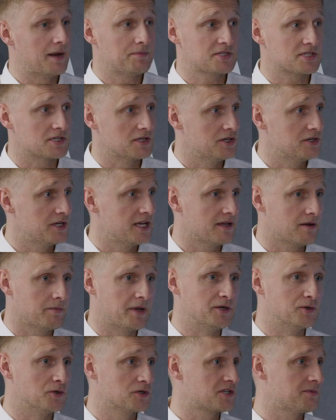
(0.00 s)
Absolutely. I
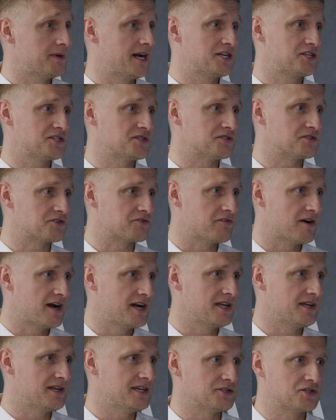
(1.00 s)
mean, automation's
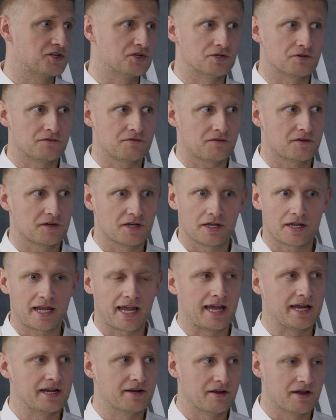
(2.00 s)
great. It's good for
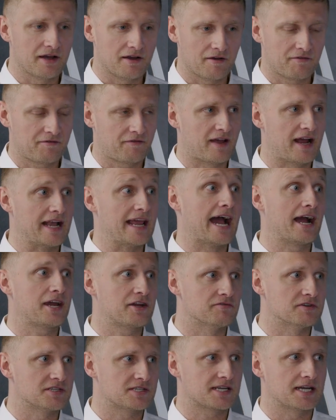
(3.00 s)
getting a fairly
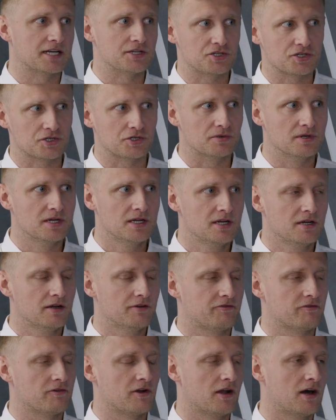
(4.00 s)
accurate schedule
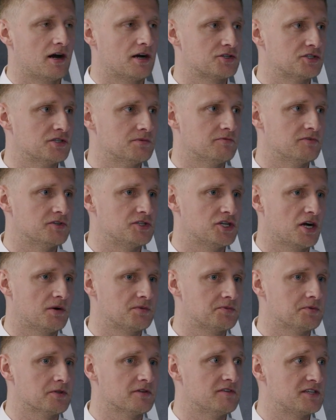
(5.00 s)
for a large number of
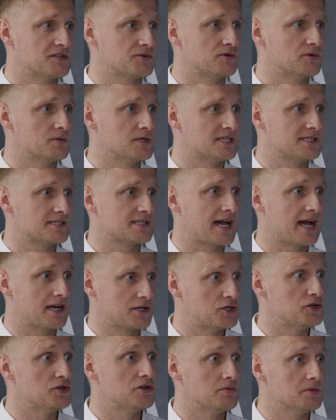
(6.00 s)
jobs, but there is always
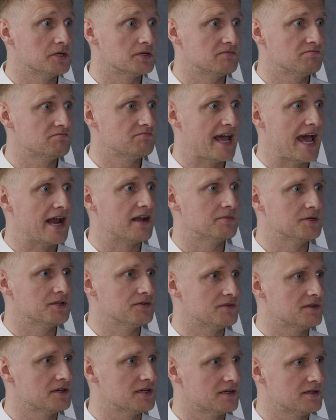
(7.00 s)
that human
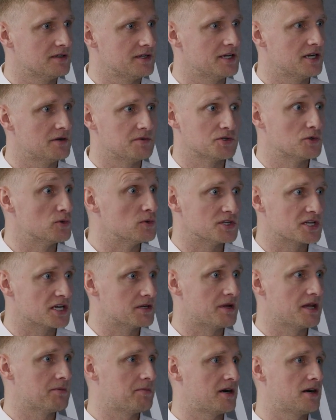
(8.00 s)
element that is always
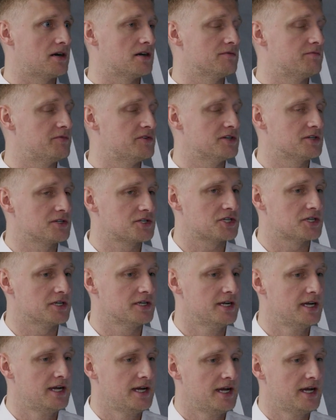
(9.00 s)
going to be a part of production.